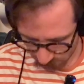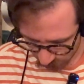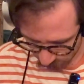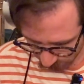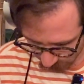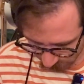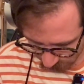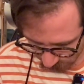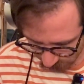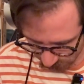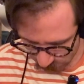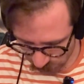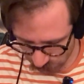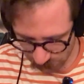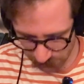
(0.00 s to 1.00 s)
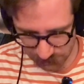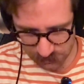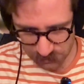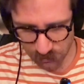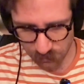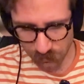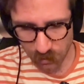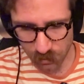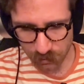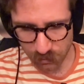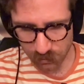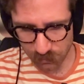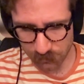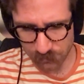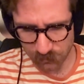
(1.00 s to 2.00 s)
which this G is no
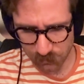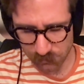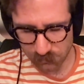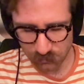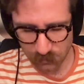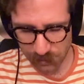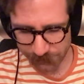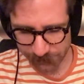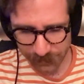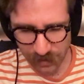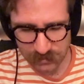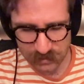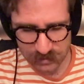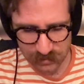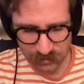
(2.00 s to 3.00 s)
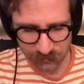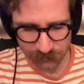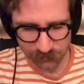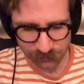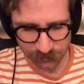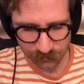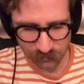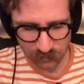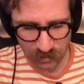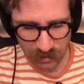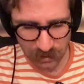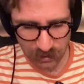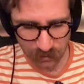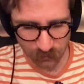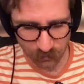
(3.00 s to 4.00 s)
longer offensive
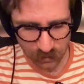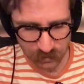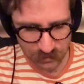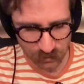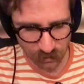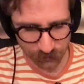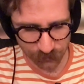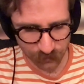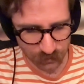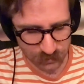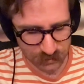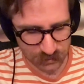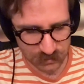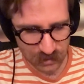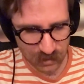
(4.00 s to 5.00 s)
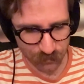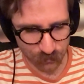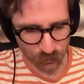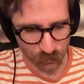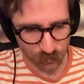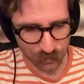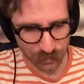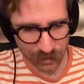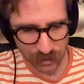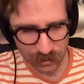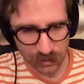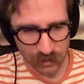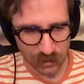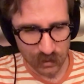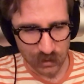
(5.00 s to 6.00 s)
like it was in our first example, but
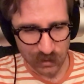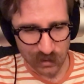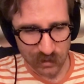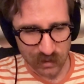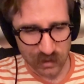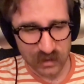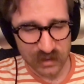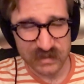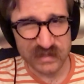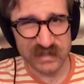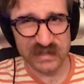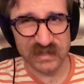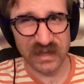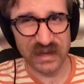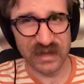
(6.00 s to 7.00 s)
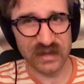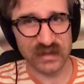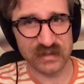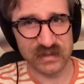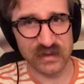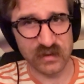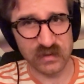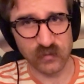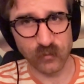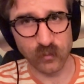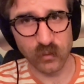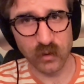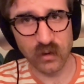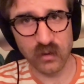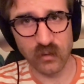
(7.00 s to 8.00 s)
it is like a
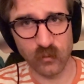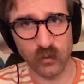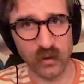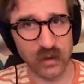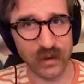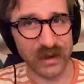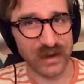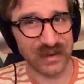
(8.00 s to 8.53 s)
sus4 or like an